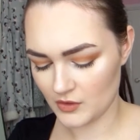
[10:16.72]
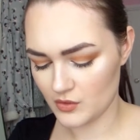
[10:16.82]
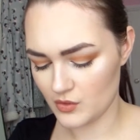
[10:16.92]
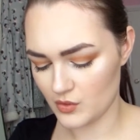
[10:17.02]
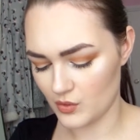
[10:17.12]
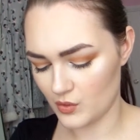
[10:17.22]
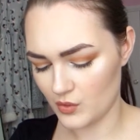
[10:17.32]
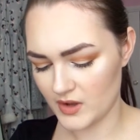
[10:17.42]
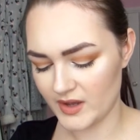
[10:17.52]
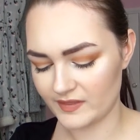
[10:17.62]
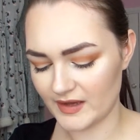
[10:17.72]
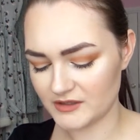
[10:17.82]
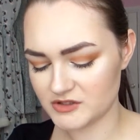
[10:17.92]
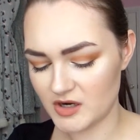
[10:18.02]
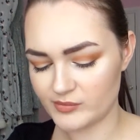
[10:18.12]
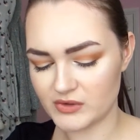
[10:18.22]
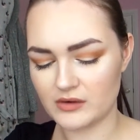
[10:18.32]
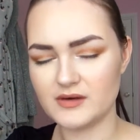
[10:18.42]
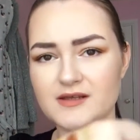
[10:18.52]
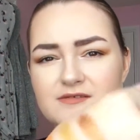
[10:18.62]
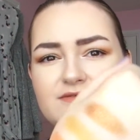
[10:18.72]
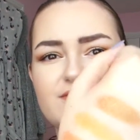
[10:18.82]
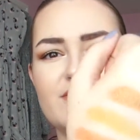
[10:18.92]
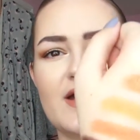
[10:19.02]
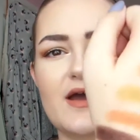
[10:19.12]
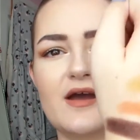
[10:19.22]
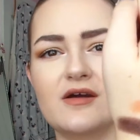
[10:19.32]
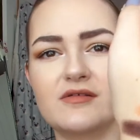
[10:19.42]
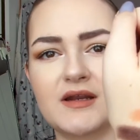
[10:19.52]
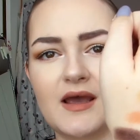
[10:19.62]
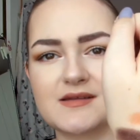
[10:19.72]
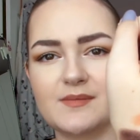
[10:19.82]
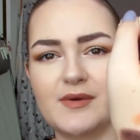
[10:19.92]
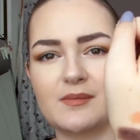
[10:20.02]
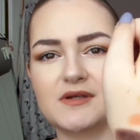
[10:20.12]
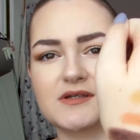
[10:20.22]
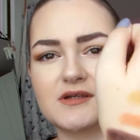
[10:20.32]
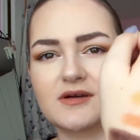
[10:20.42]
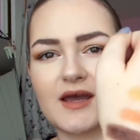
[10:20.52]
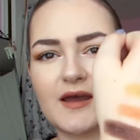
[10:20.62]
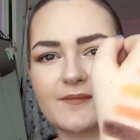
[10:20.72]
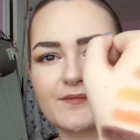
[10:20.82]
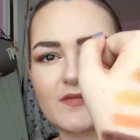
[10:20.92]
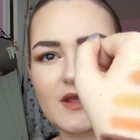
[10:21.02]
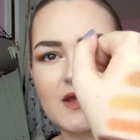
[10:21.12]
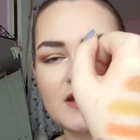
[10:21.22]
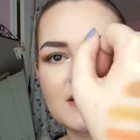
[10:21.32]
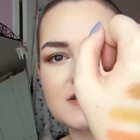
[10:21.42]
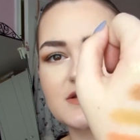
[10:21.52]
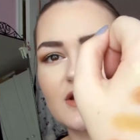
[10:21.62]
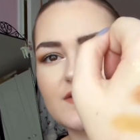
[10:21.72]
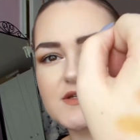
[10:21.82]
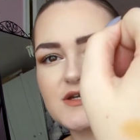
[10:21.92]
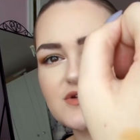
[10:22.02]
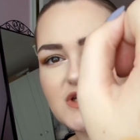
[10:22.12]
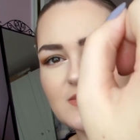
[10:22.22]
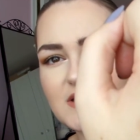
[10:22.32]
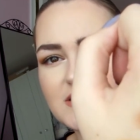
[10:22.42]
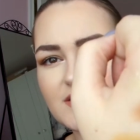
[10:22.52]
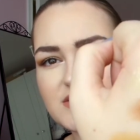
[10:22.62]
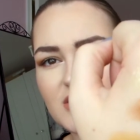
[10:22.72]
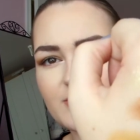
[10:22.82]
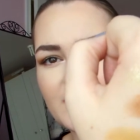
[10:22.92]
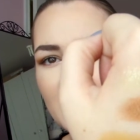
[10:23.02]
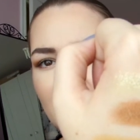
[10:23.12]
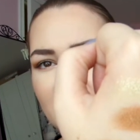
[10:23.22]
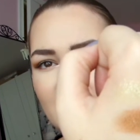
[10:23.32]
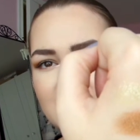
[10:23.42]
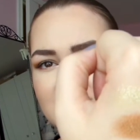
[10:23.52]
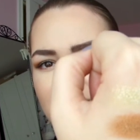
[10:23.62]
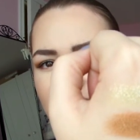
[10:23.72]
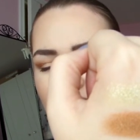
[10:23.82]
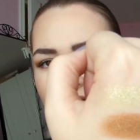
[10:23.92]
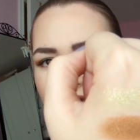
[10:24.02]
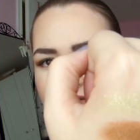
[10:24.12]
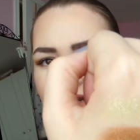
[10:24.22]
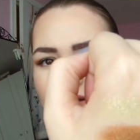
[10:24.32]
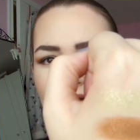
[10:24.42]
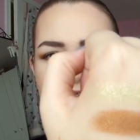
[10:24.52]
Ooh, that dark brown is very nicely pigmented. Okay, so you've got the two shimmers at the top there. There's the green. I don't know how else